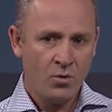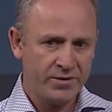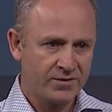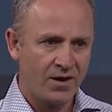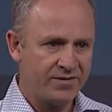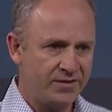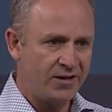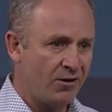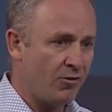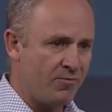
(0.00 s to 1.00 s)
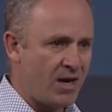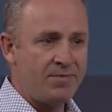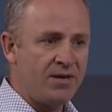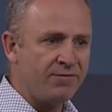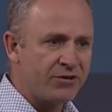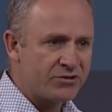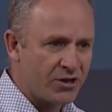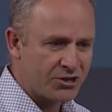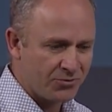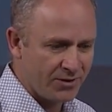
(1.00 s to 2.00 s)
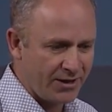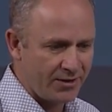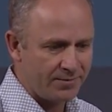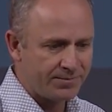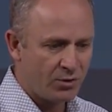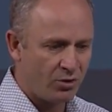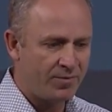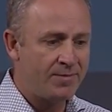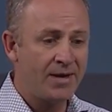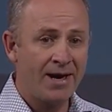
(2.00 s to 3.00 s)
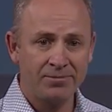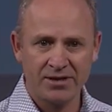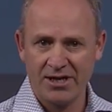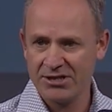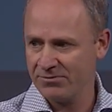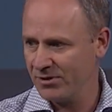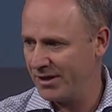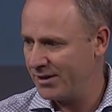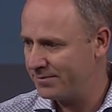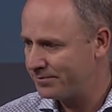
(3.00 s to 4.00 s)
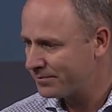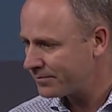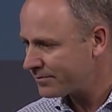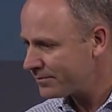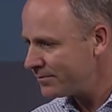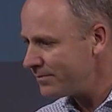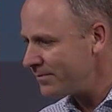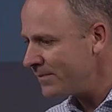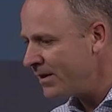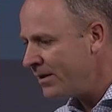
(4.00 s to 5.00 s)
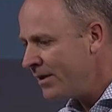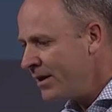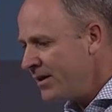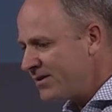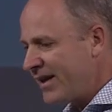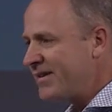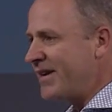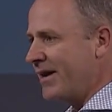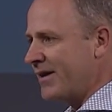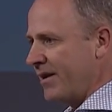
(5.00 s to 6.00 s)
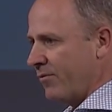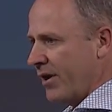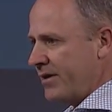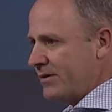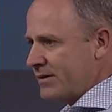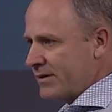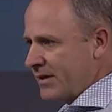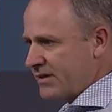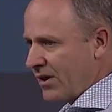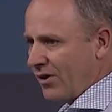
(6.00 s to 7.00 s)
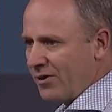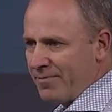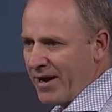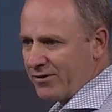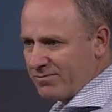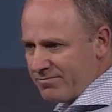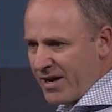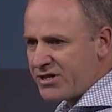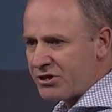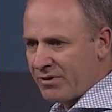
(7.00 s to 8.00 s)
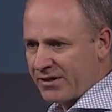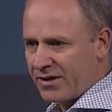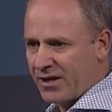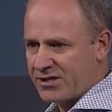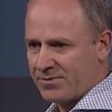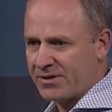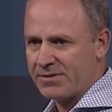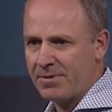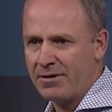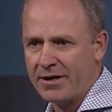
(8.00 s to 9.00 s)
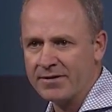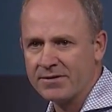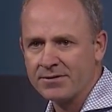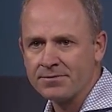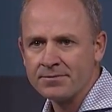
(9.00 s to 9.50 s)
what's causing the error may be infrastructure related or maybe application related. So that's the end game, right? It's all about measuring the customer experience.